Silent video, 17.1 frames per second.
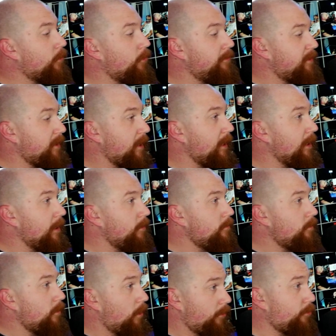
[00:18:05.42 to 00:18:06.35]
going to
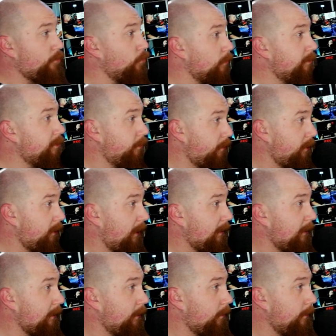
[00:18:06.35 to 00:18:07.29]
end a storage unit
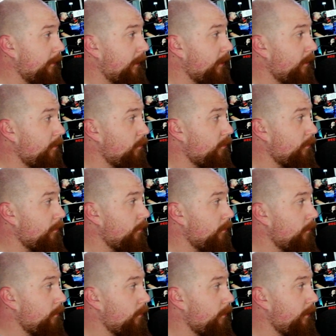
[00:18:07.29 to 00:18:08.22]
idea is
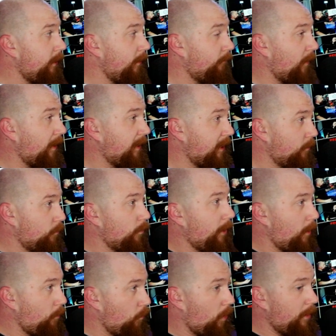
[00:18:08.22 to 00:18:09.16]
if I get
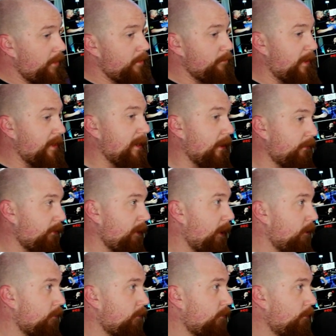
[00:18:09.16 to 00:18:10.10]
what I want in my next
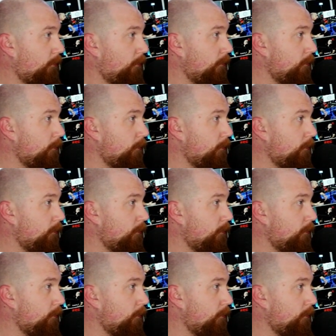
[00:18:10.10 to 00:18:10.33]
house.